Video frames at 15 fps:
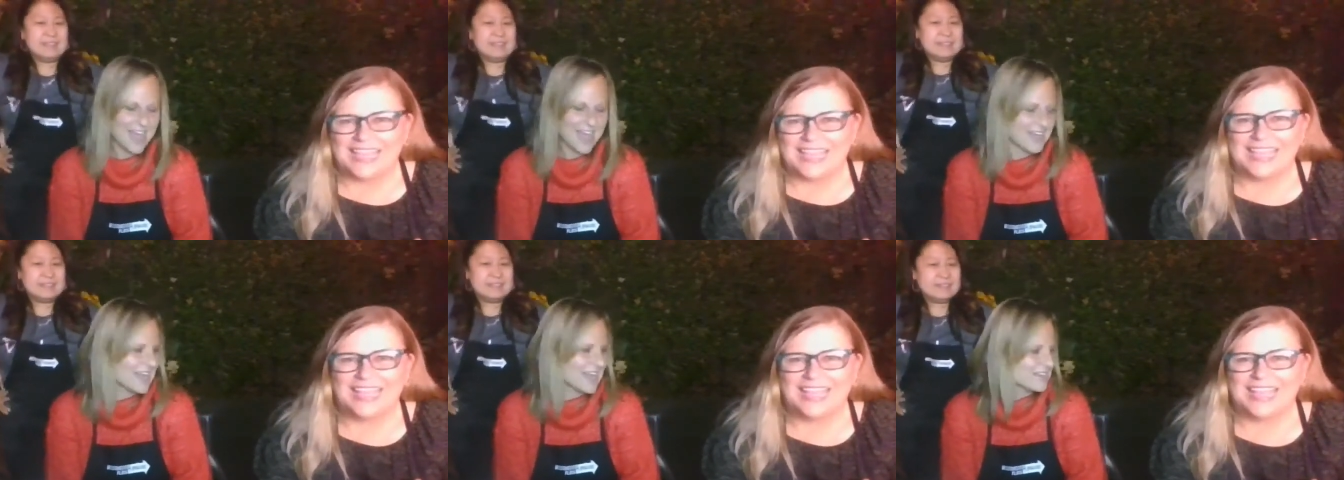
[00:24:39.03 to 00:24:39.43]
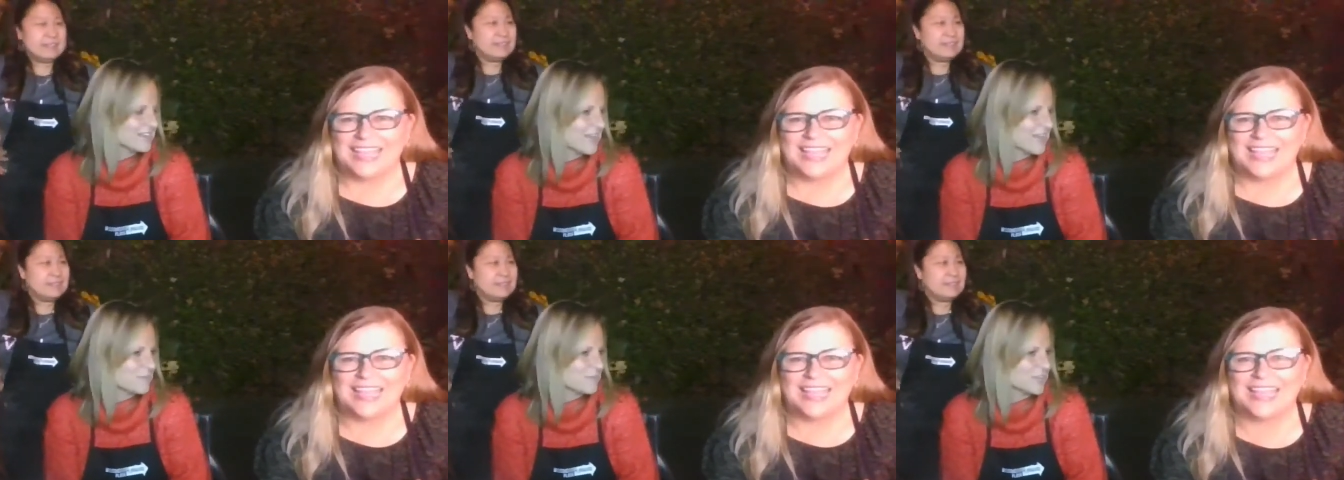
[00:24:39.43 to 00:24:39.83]
Speaker 1: yeah, and I
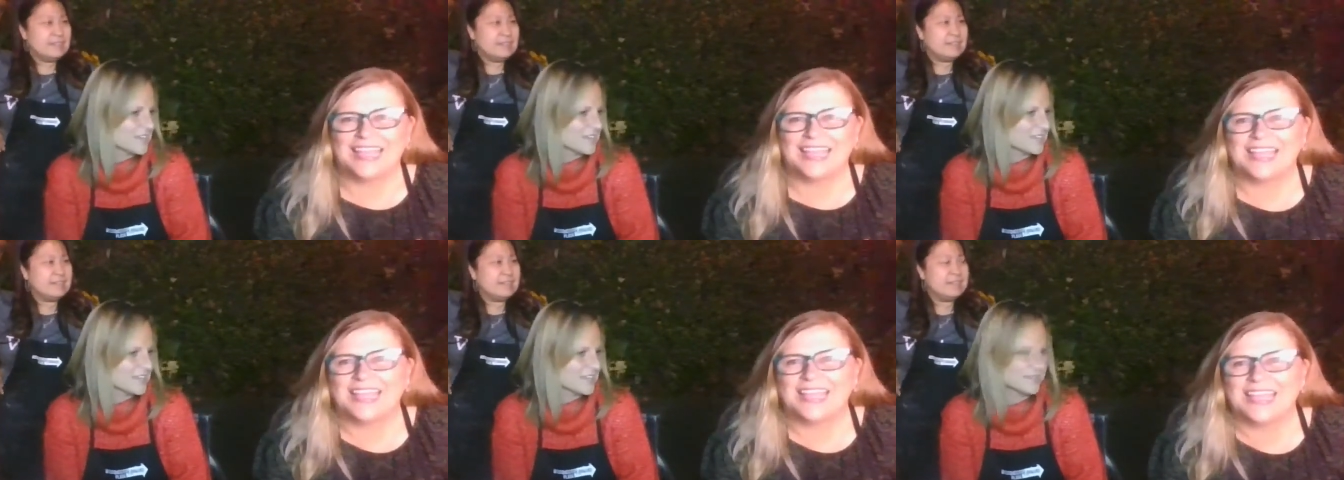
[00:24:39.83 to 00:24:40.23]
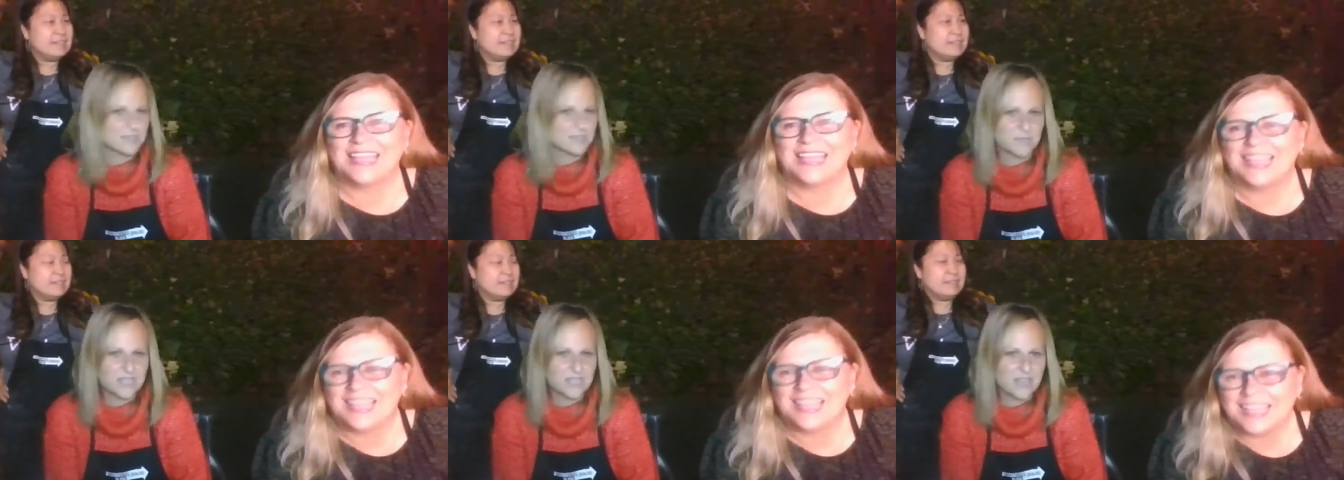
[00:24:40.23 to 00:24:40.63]
I'm trying to think of
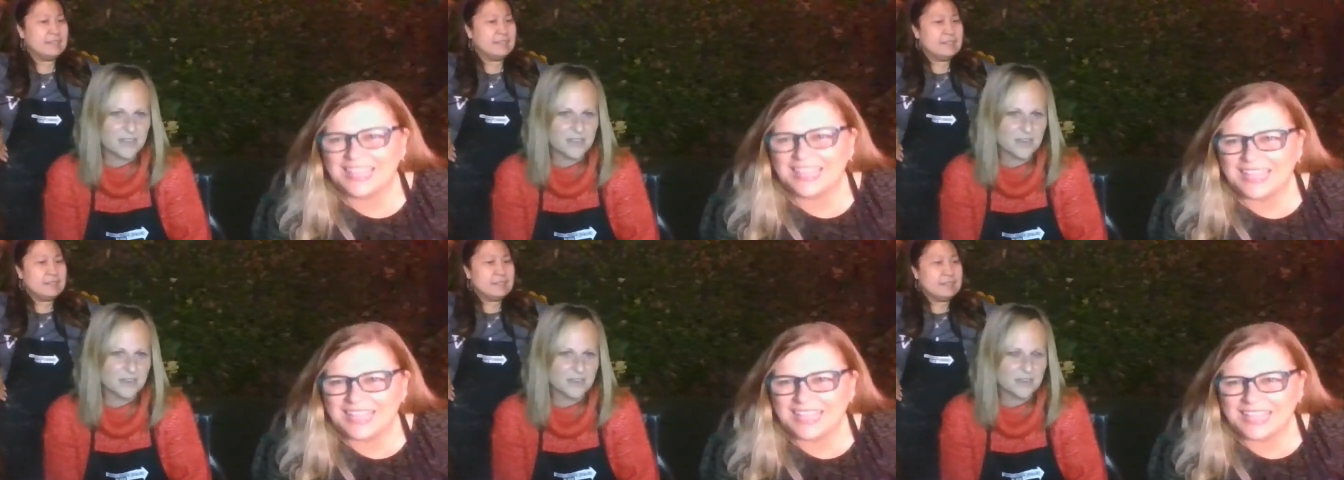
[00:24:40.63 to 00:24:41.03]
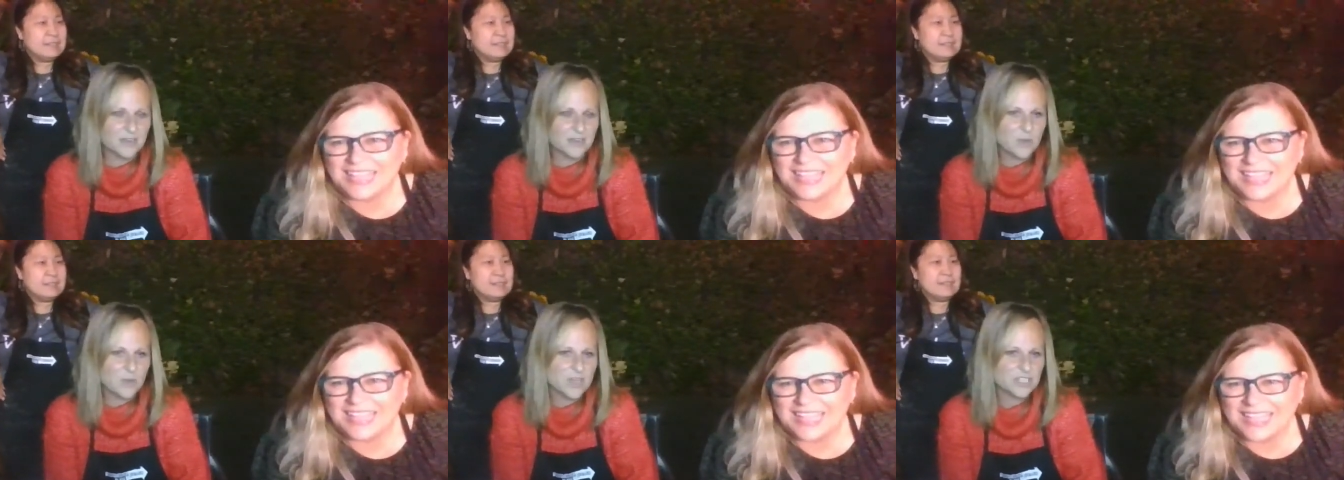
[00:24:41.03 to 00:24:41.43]
some of the other
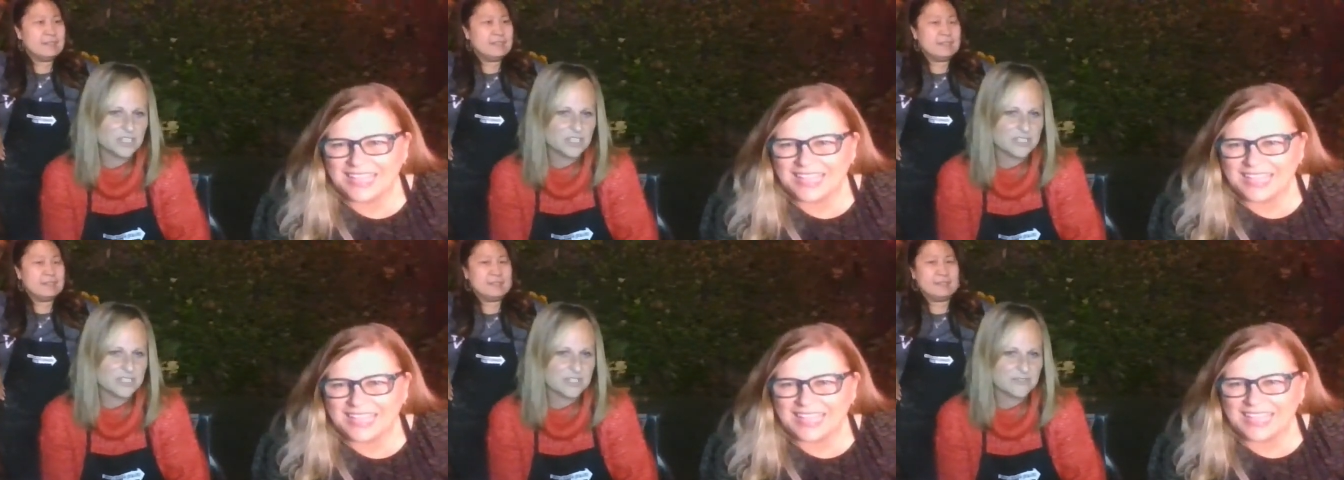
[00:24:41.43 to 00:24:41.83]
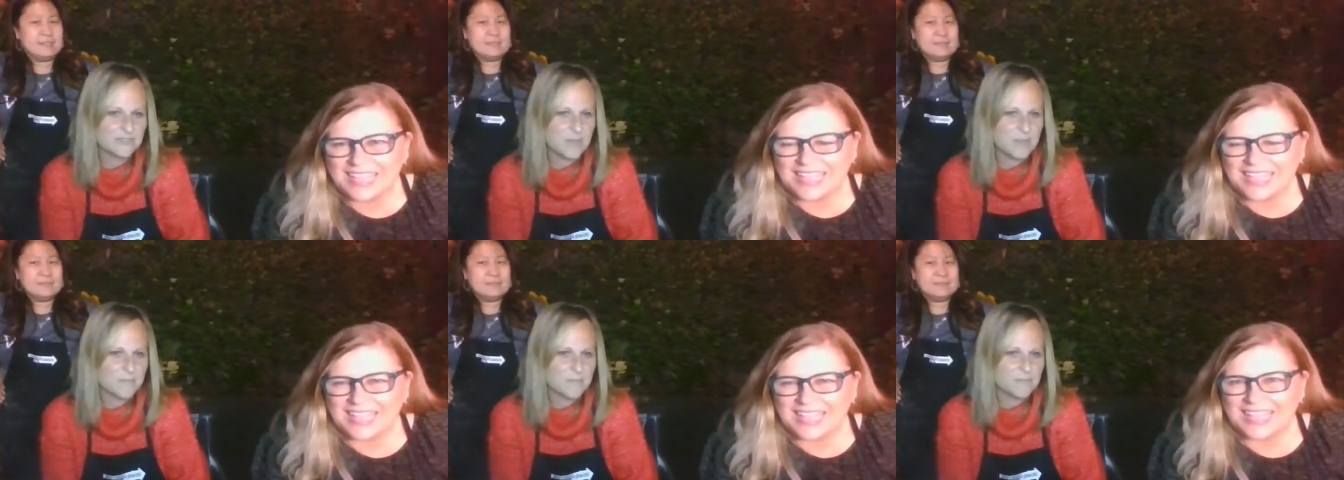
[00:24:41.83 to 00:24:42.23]
questions that have
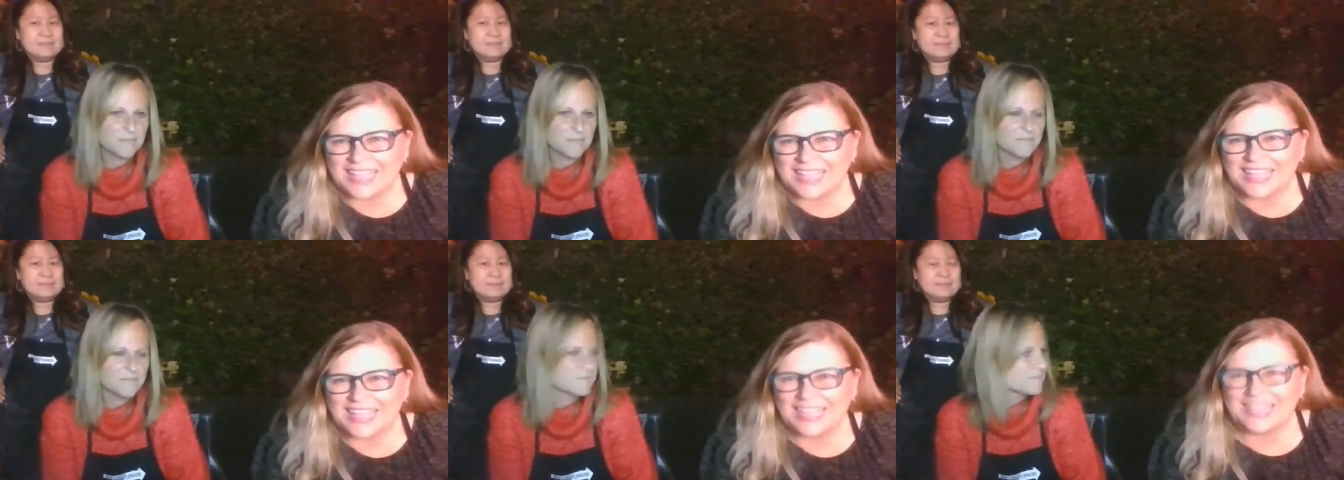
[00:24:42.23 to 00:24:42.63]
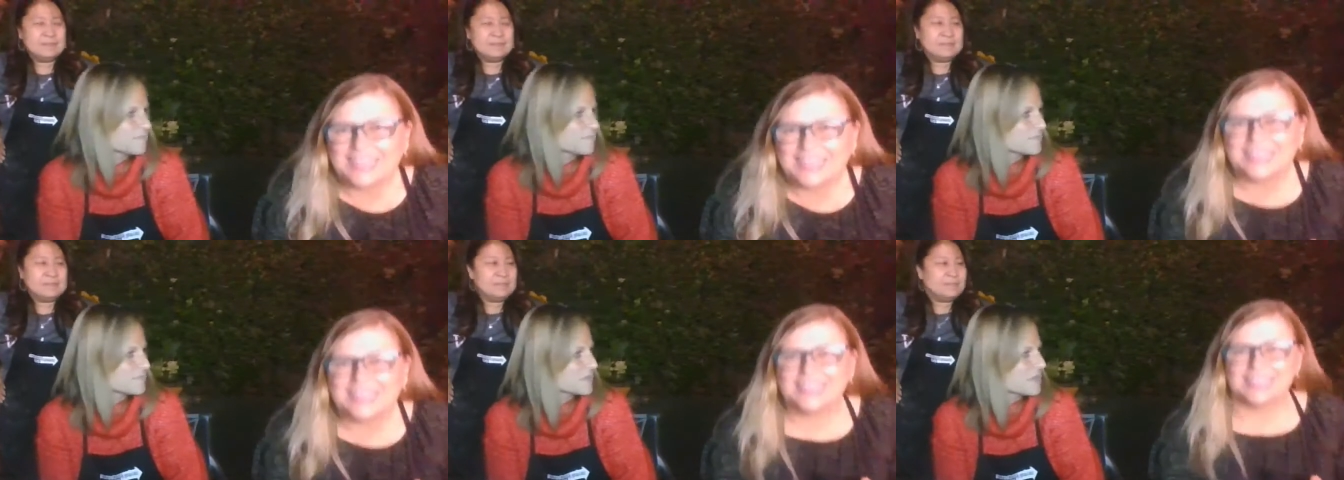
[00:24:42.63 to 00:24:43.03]
come
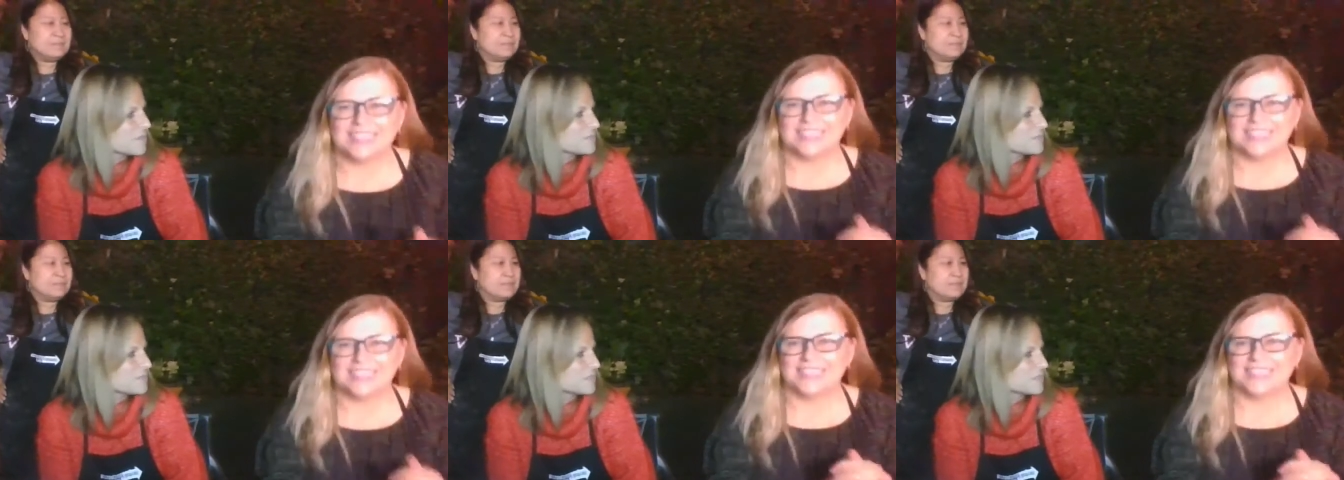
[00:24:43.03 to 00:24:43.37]
come